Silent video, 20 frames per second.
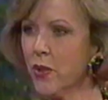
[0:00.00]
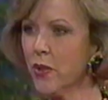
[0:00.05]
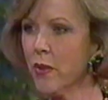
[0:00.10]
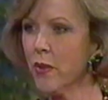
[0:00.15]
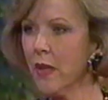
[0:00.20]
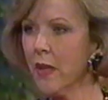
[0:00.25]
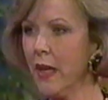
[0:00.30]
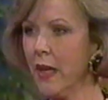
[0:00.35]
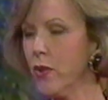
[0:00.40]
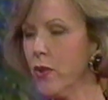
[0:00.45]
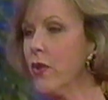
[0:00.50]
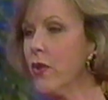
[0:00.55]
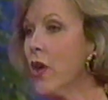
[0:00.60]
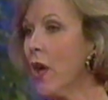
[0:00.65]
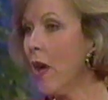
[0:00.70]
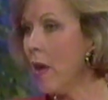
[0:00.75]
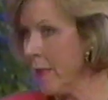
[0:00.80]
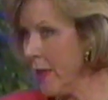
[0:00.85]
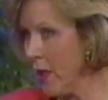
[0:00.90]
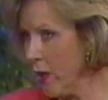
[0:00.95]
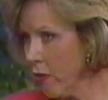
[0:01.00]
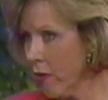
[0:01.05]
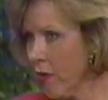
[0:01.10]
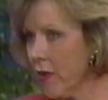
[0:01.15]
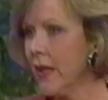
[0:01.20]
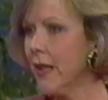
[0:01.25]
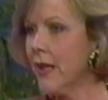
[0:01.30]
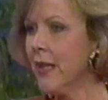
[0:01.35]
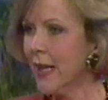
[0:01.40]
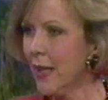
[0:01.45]
at 2 o'clock. You can call me
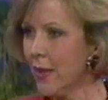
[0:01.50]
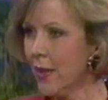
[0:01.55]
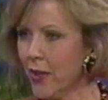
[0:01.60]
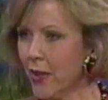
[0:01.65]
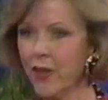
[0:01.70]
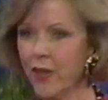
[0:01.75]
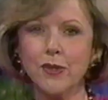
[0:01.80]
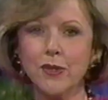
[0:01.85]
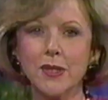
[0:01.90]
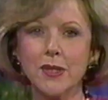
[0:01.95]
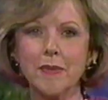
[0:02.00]
Gloria, and I'll call you